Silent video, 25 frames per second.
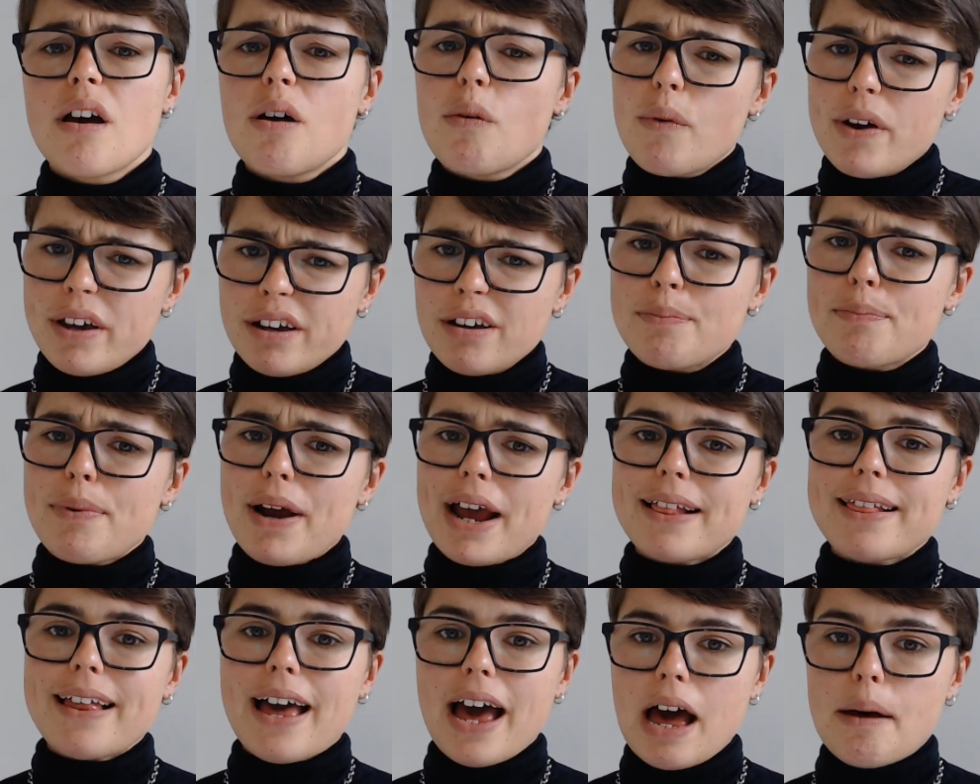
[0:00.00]
we could
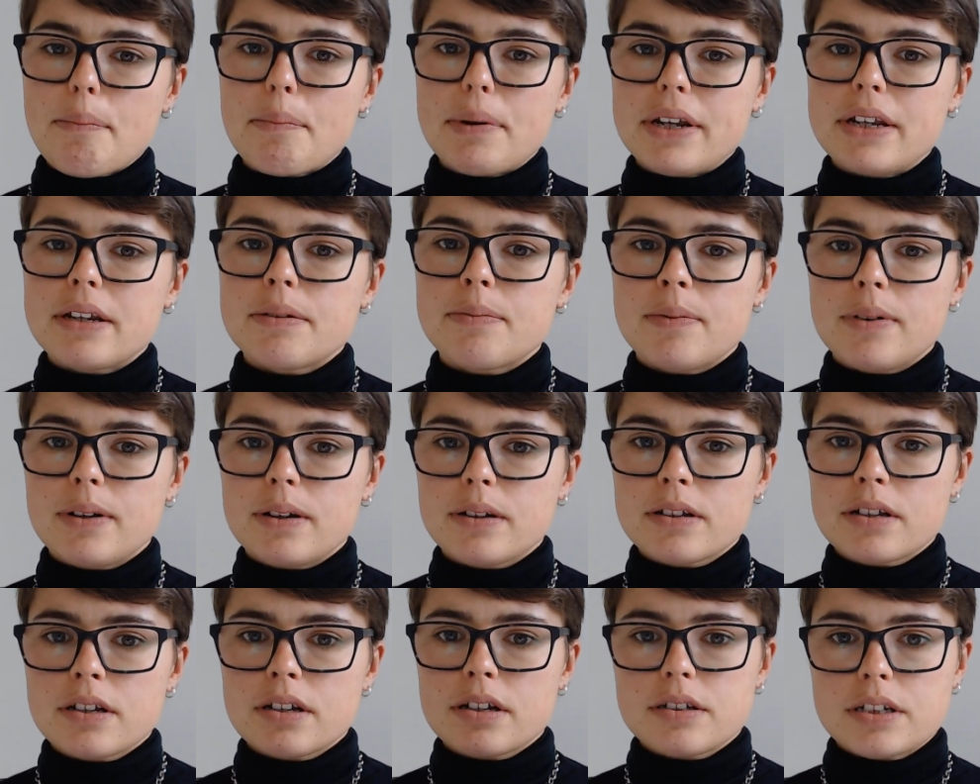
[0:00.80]
break that up
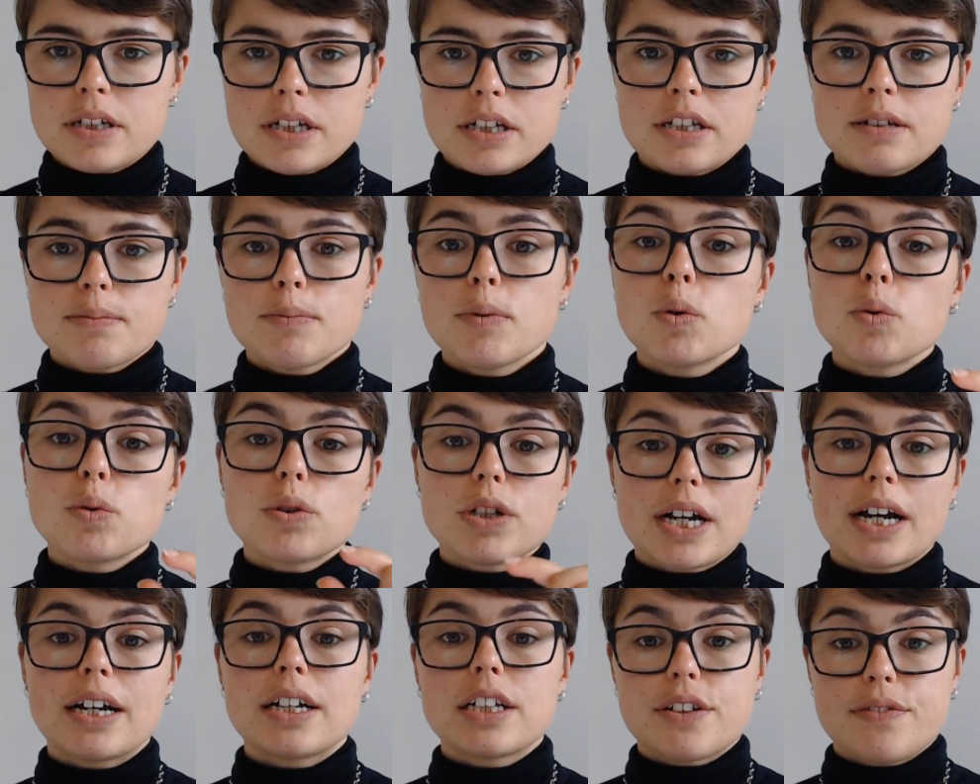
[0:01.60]
into small
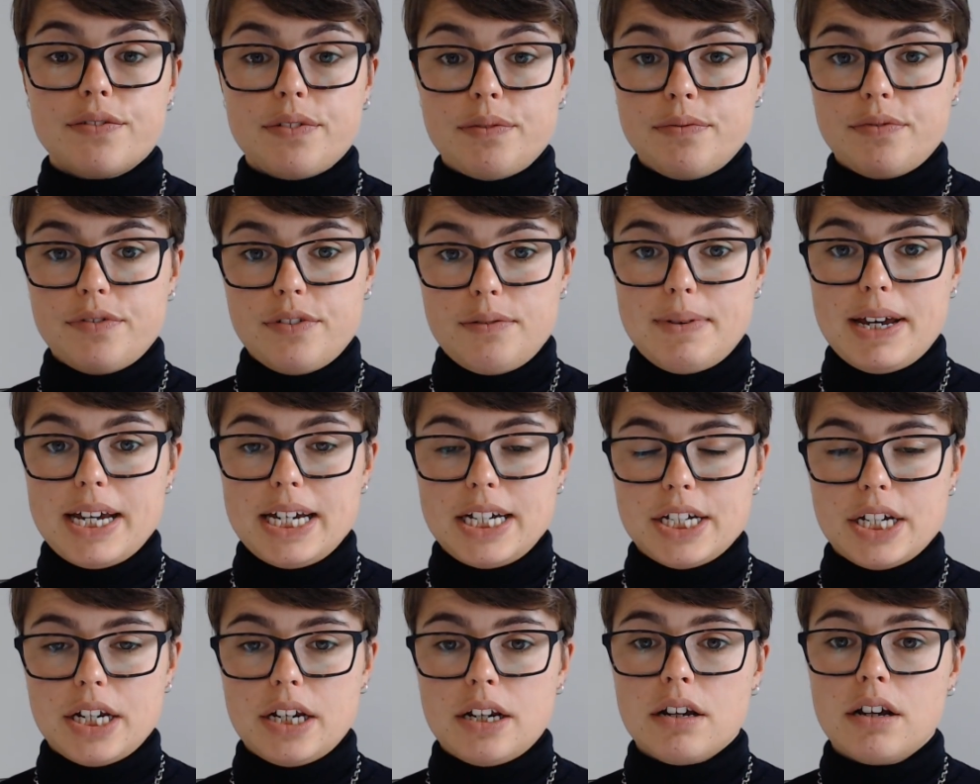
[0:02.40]
chunks of
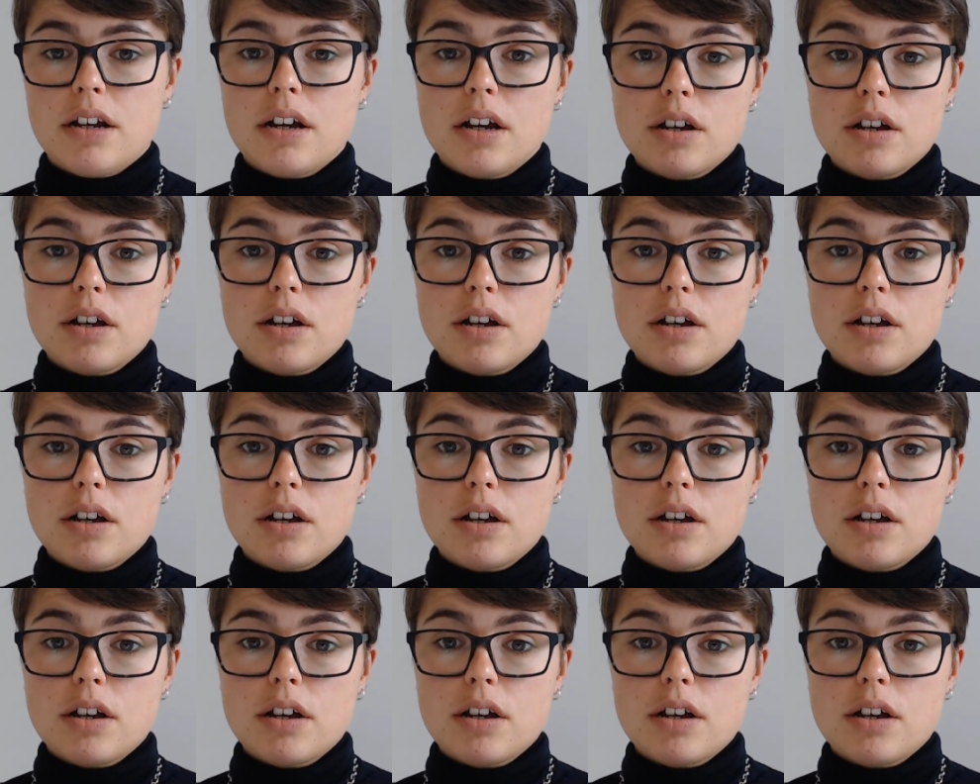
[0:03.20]
information.